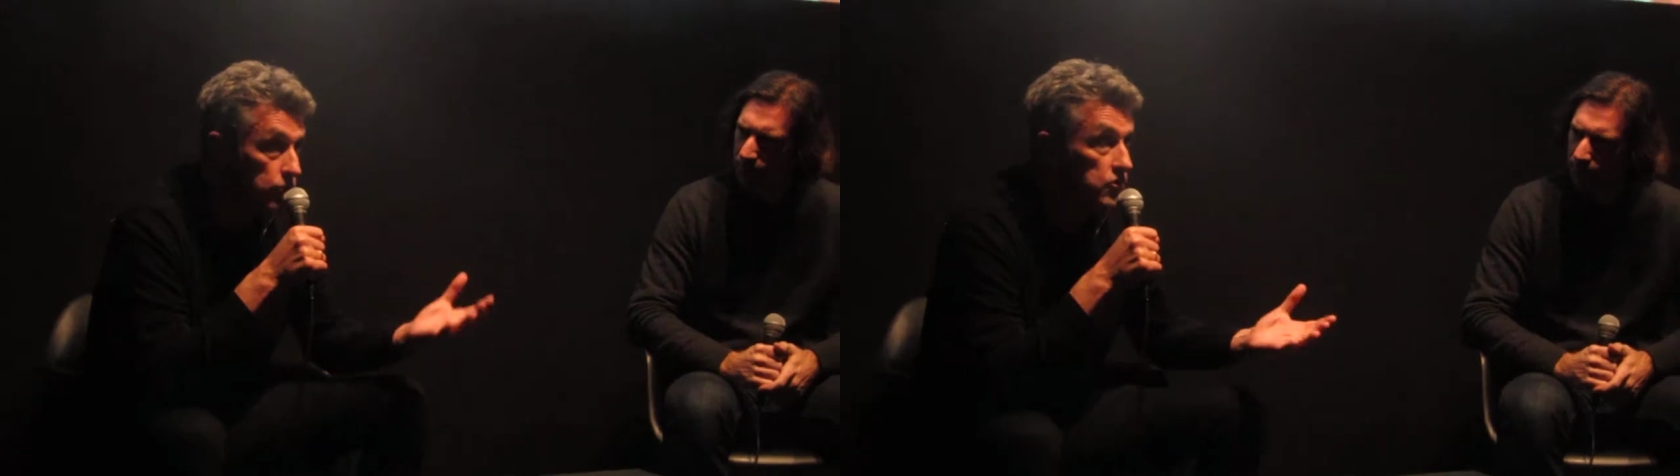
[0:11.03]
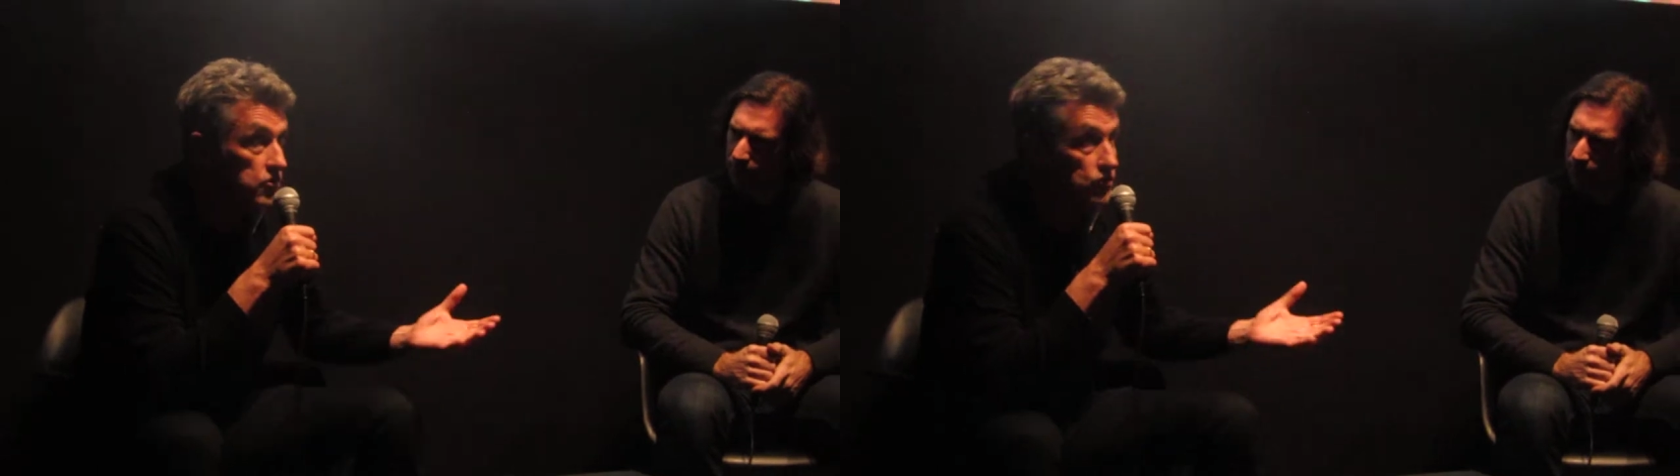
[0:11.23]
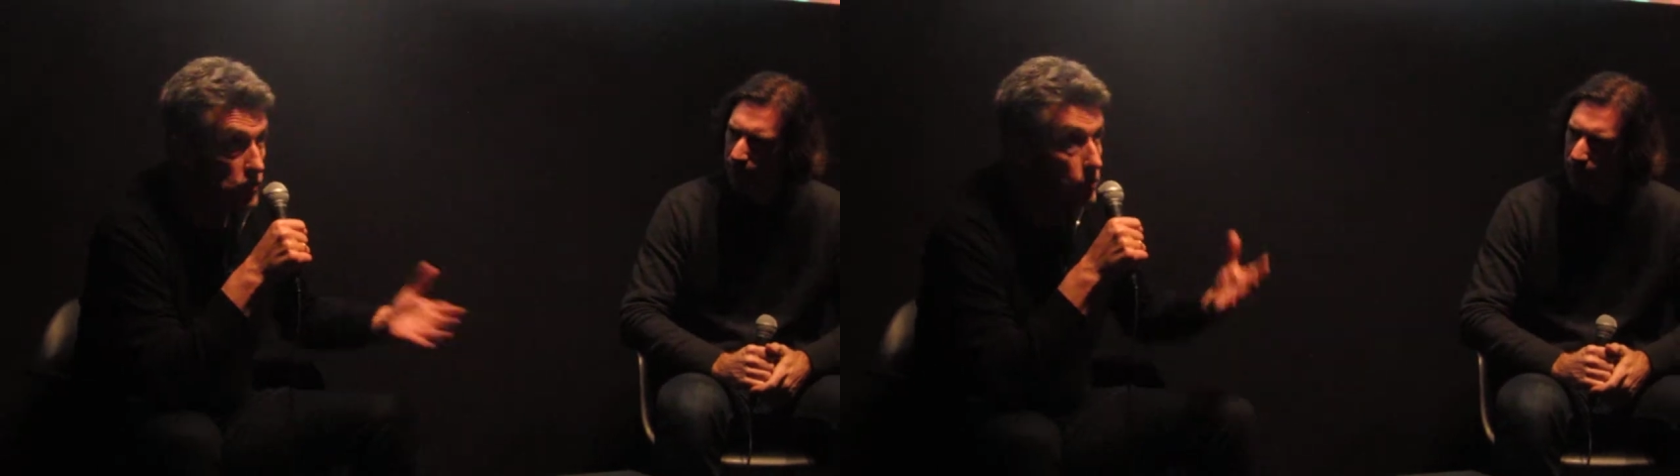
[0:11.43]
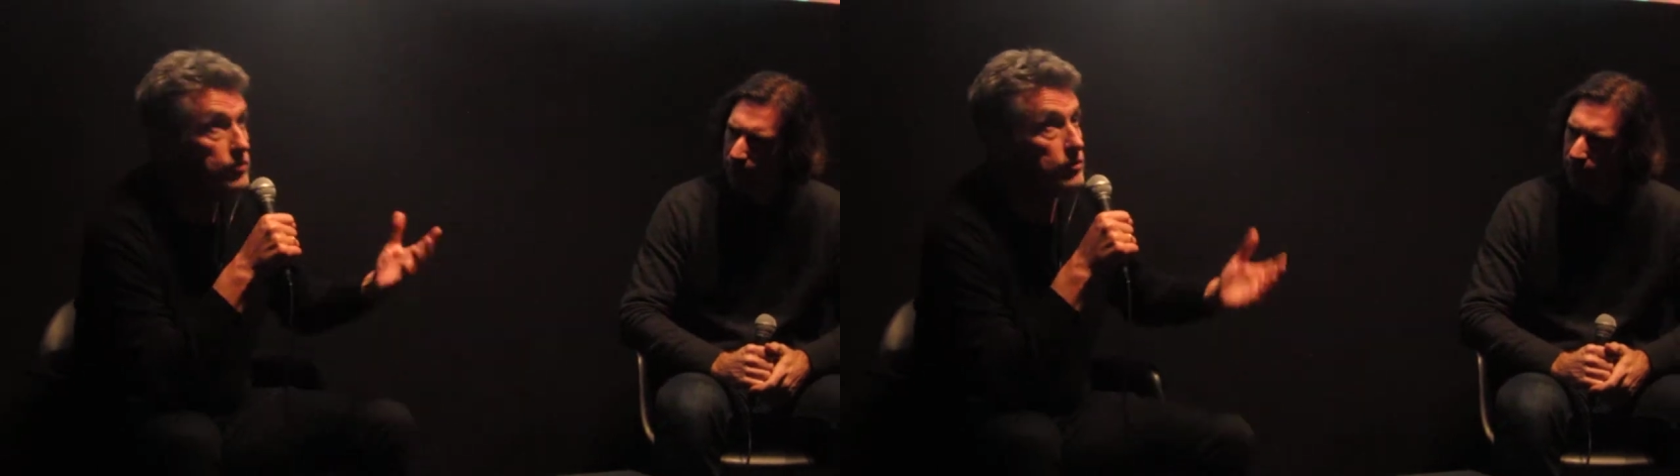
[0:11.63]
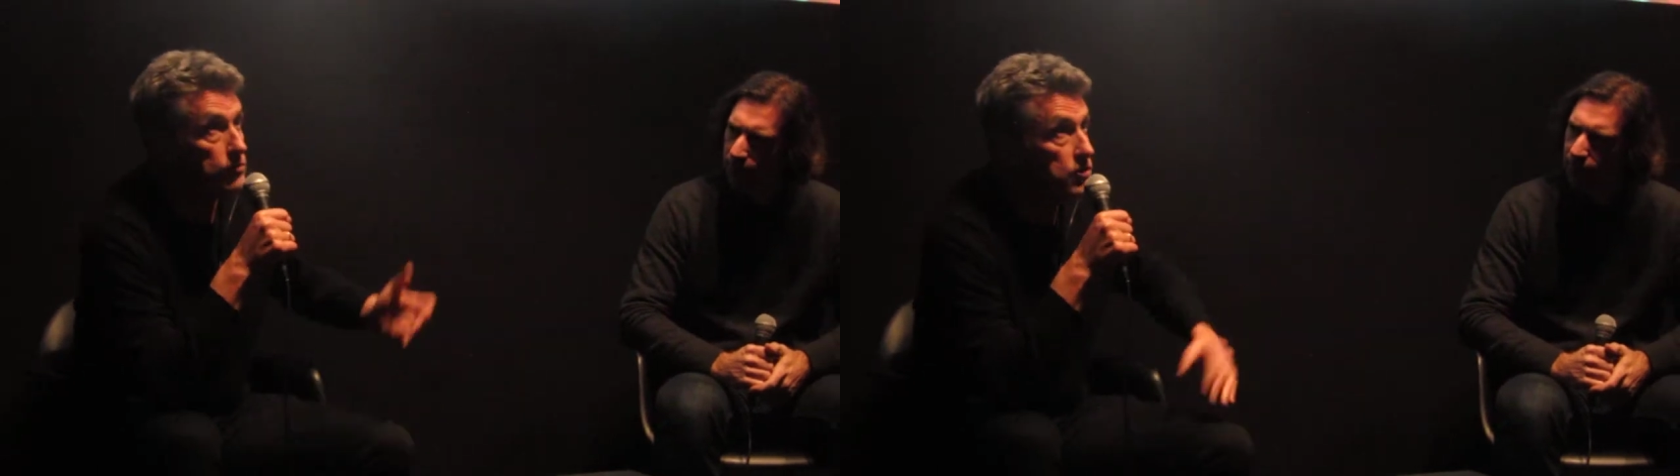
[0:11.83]

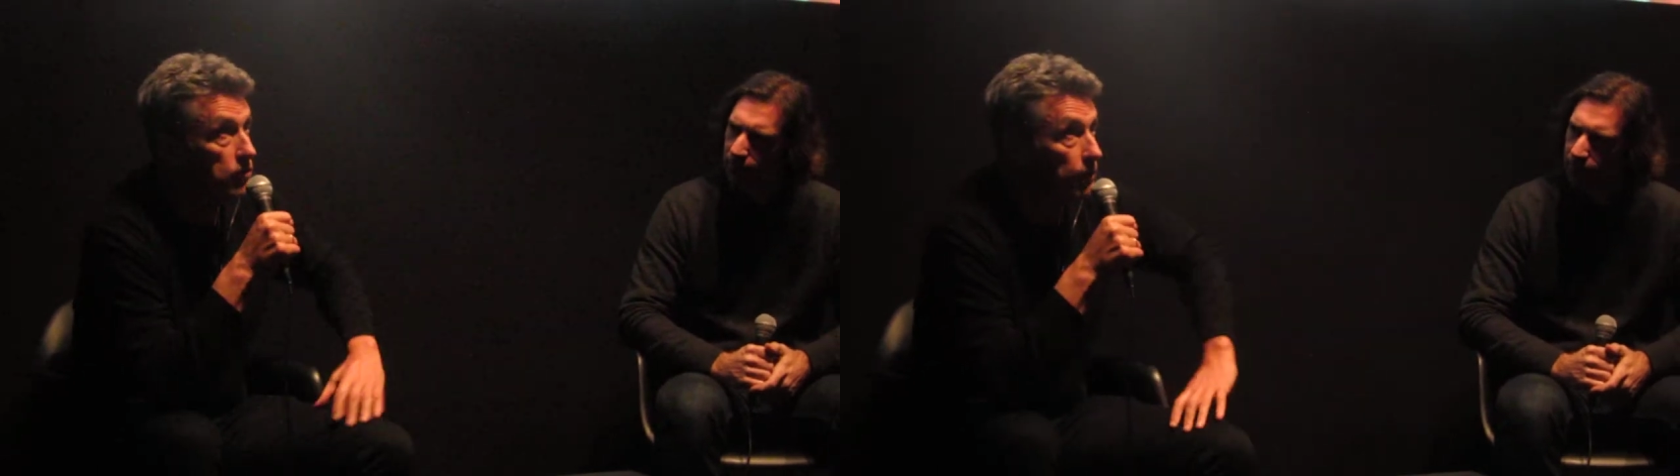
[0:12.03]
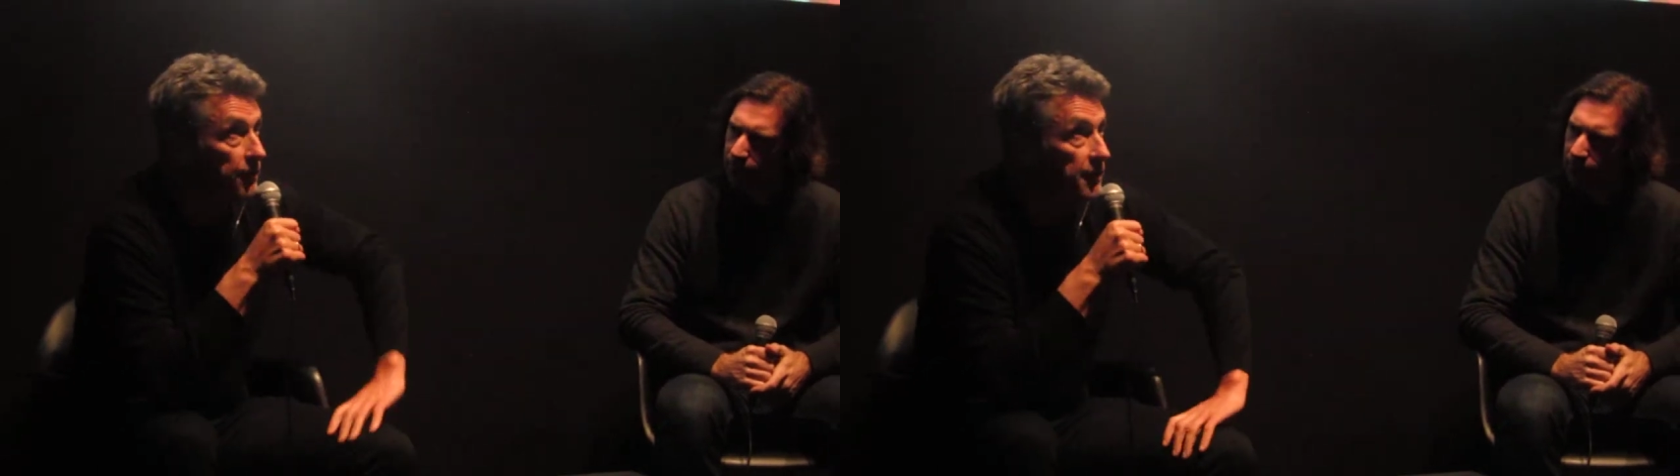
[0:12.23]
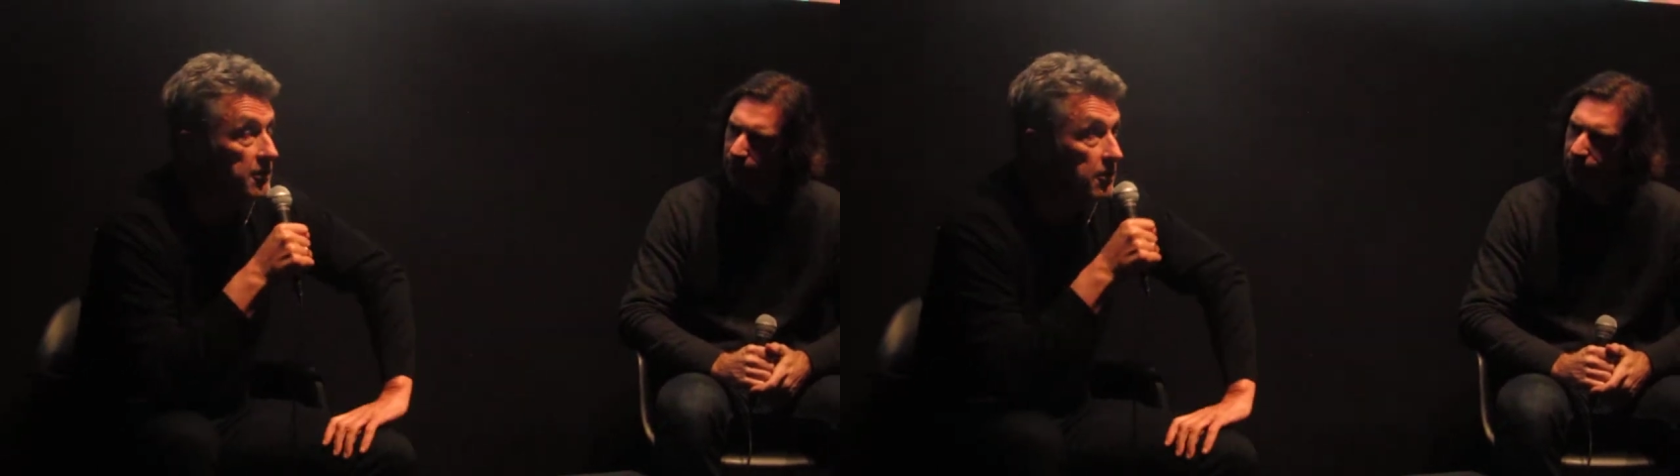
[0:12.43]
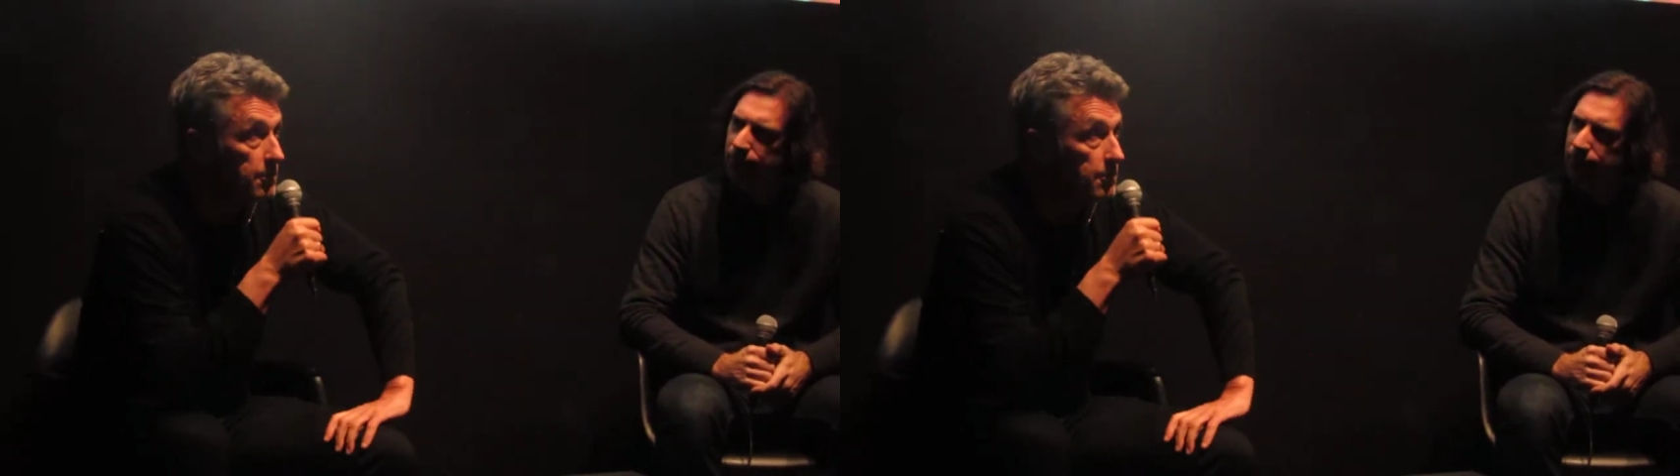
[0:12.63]
social story, you know,